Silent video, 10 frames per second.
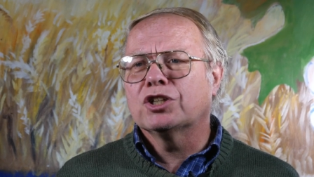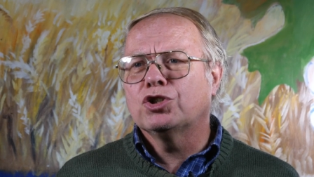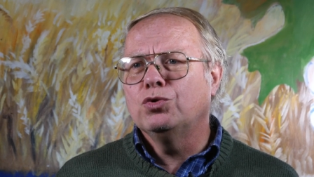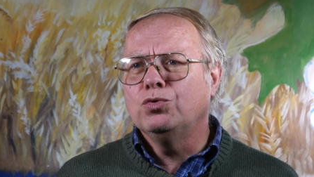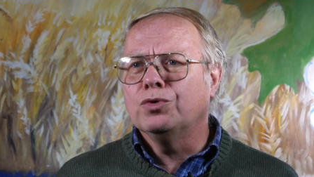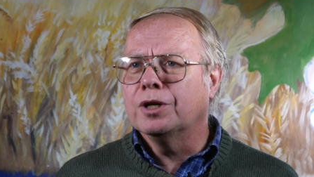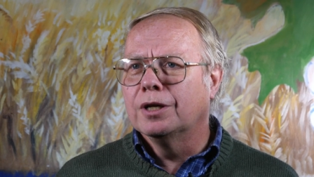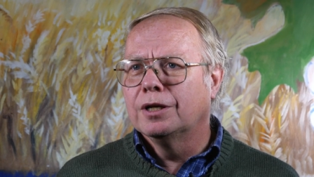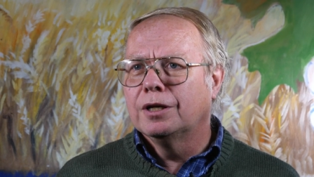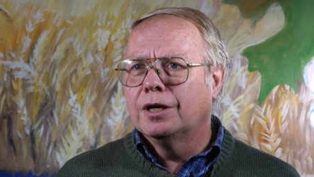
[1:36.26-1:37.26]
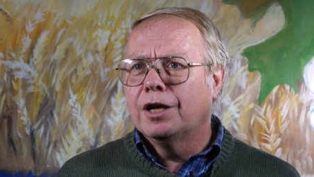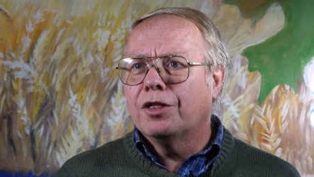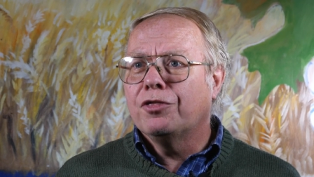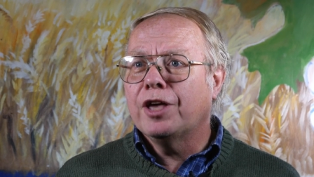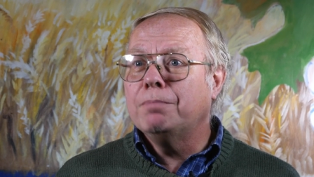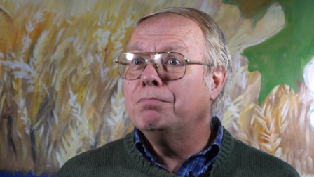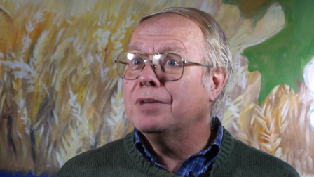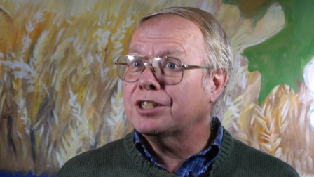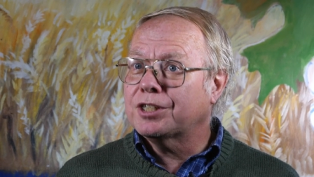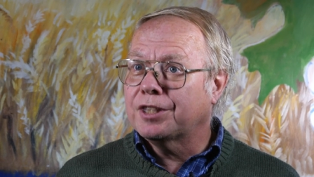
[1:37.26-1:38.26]
attuned they
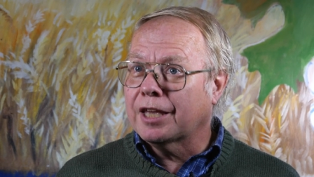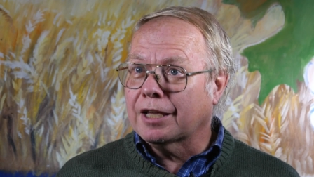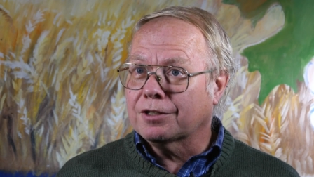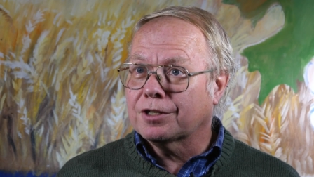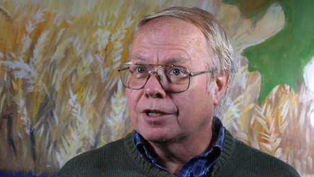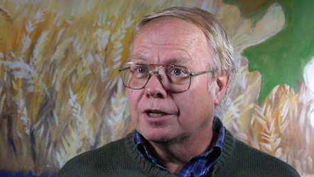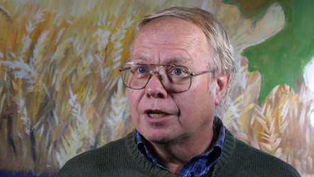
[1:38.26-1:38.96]
miss things.